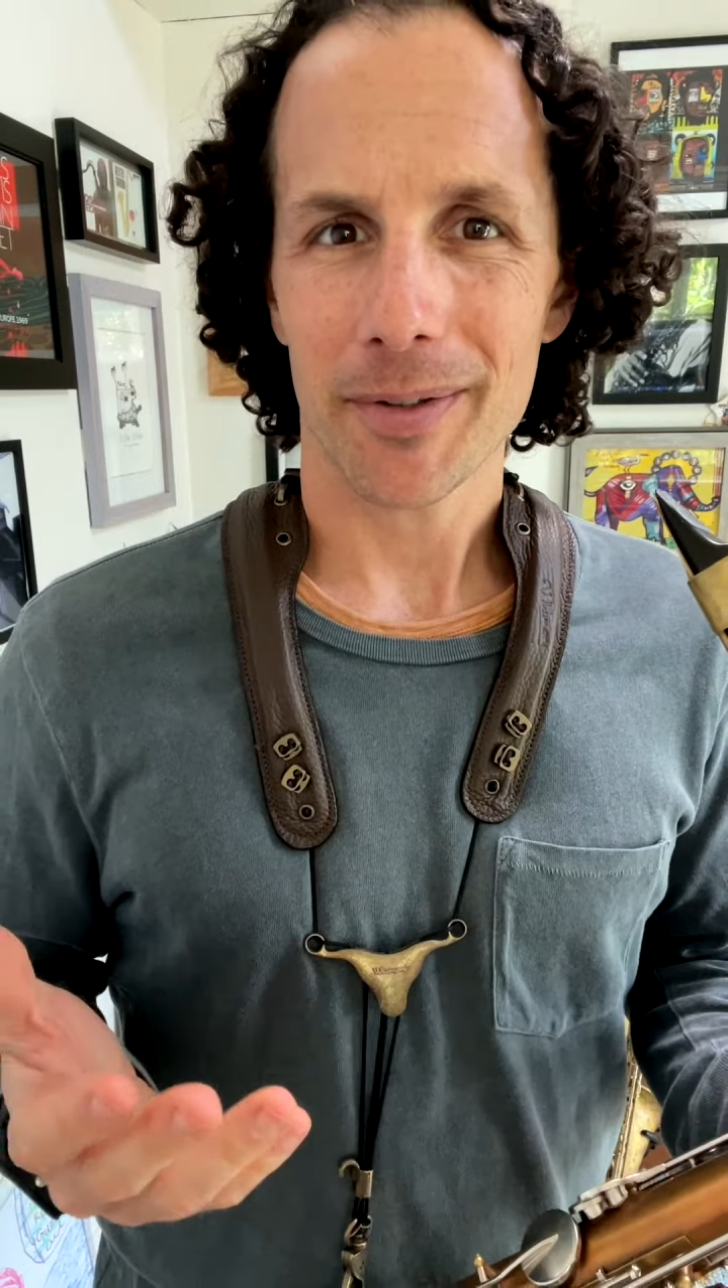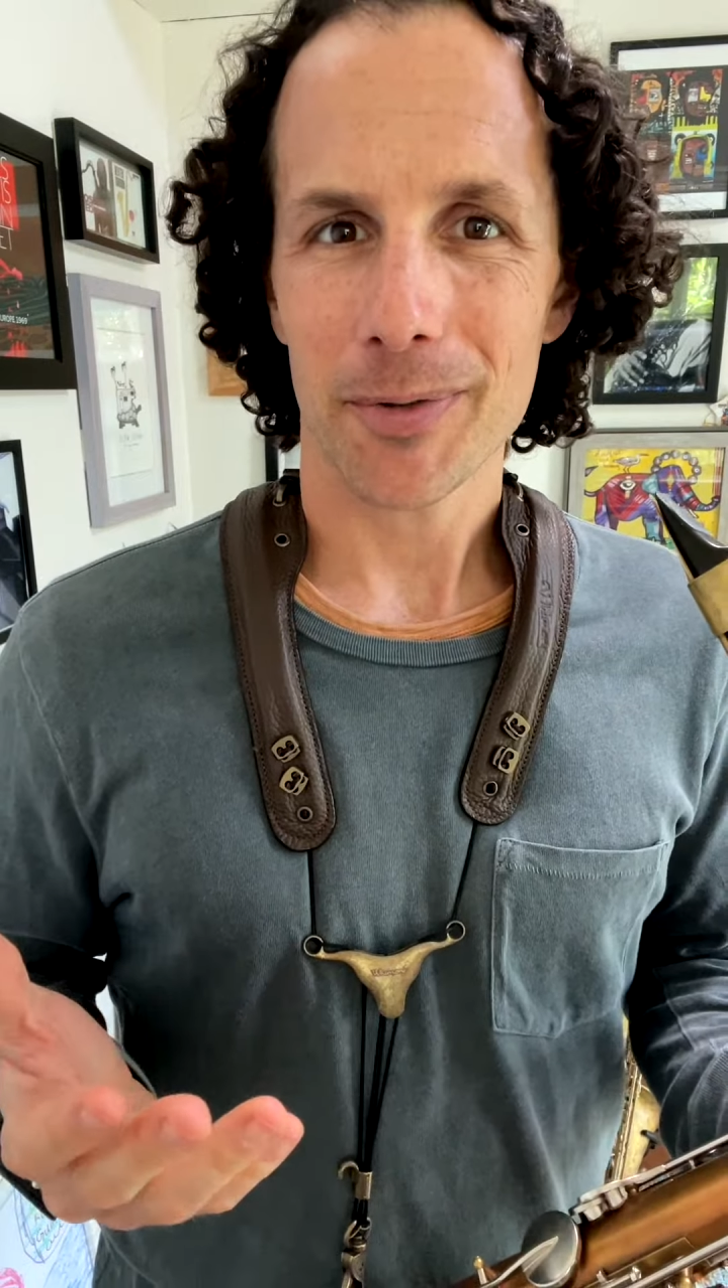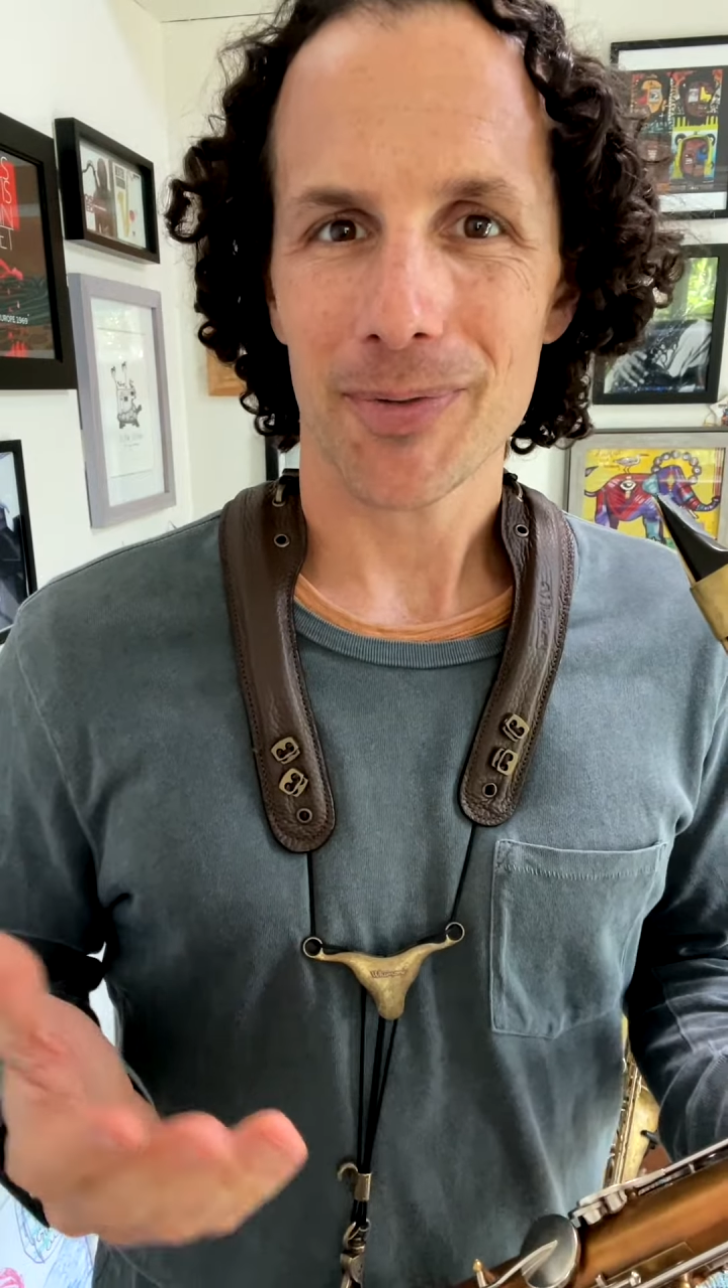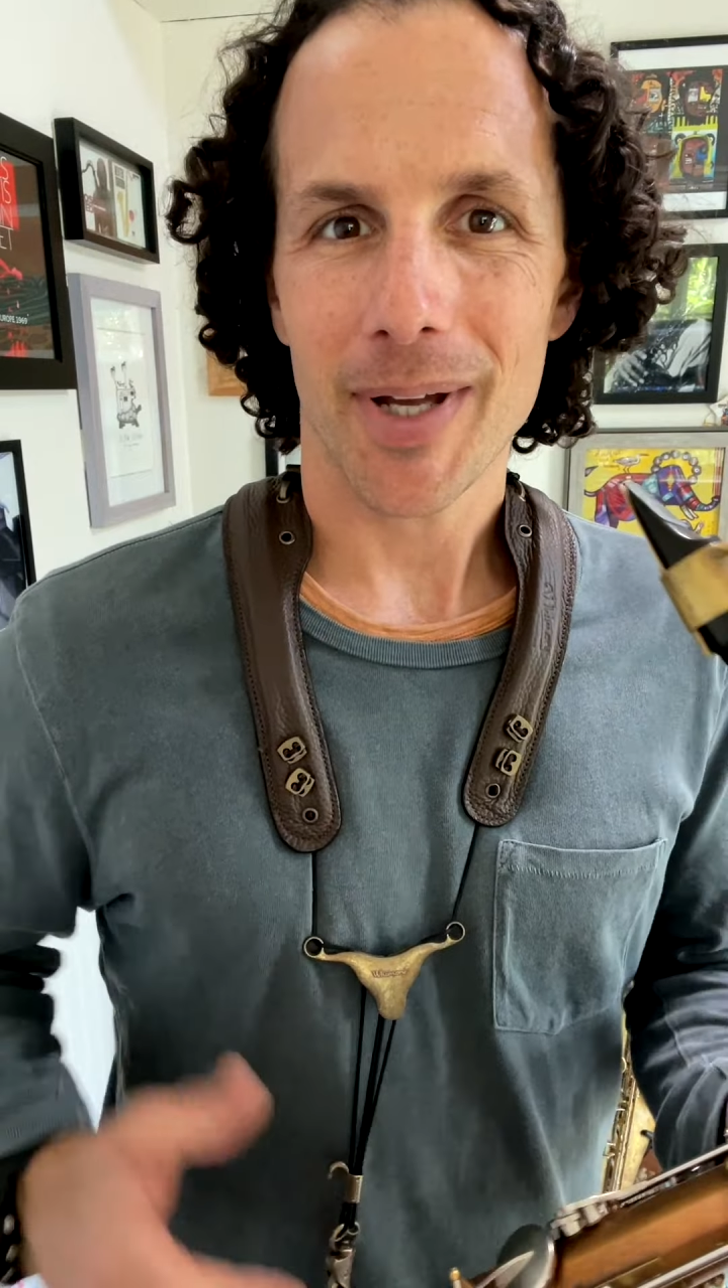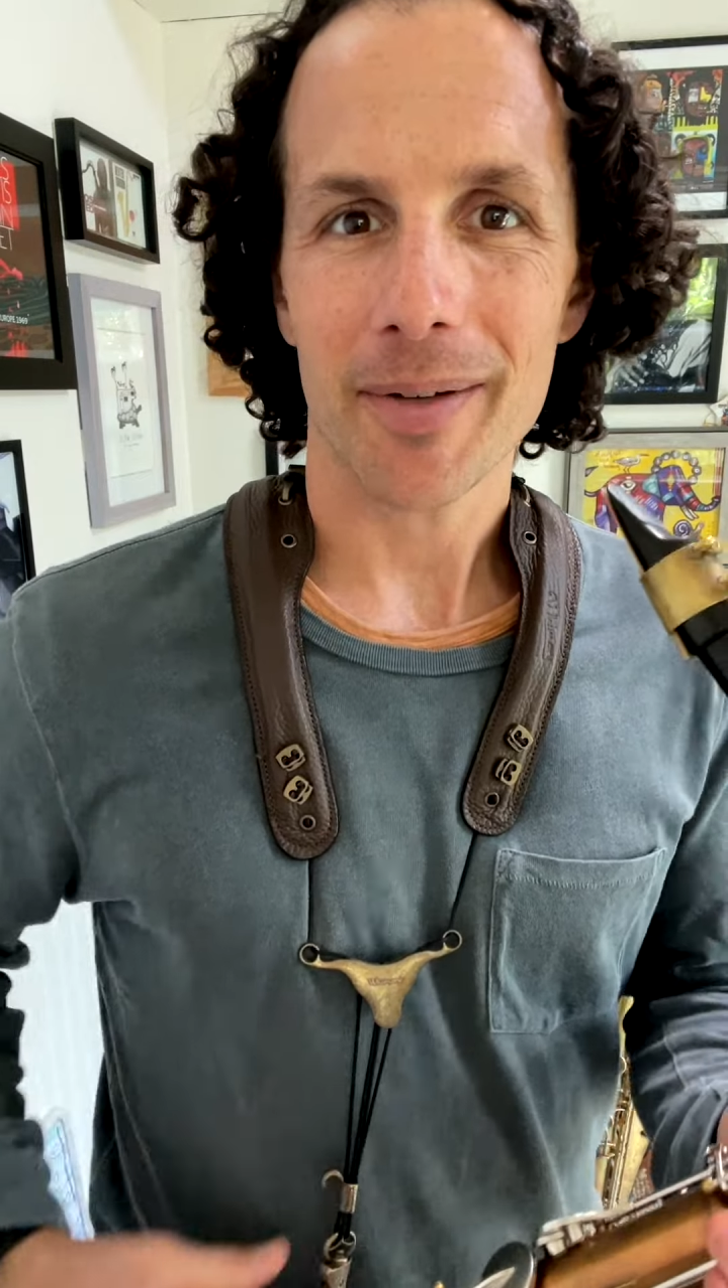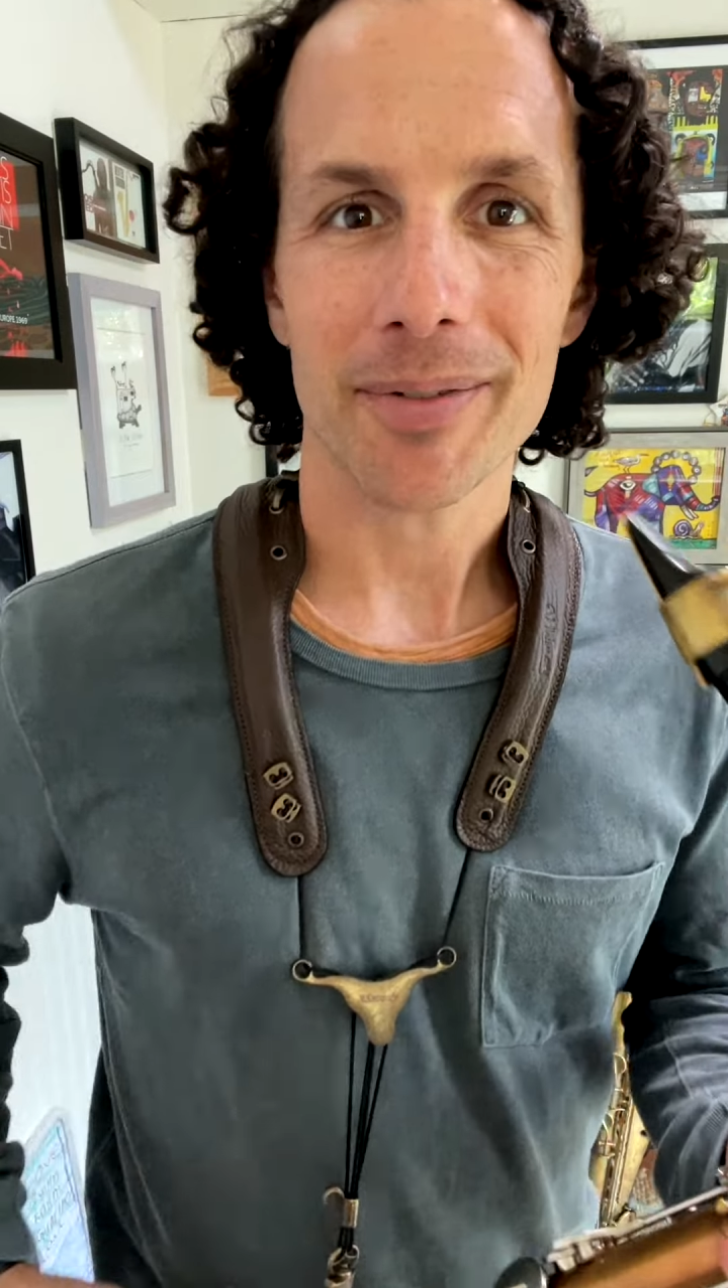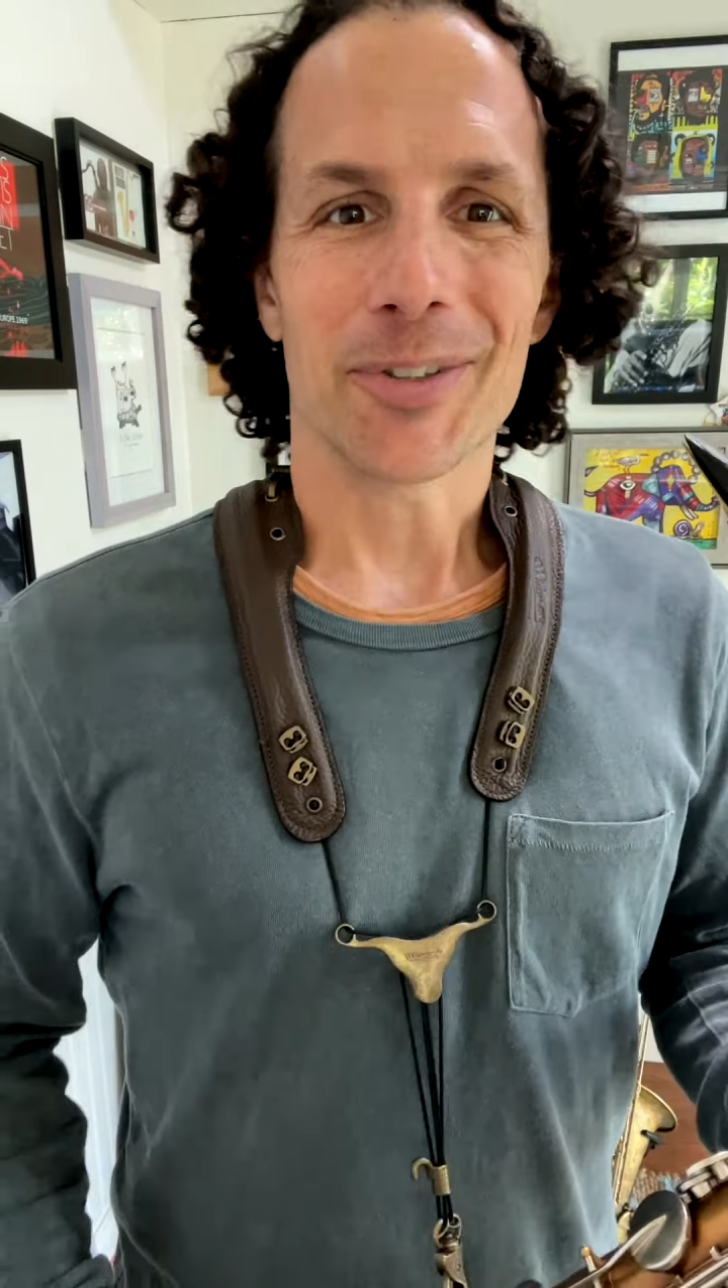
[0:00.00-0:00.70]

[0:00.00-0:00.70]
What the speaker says: 2-5?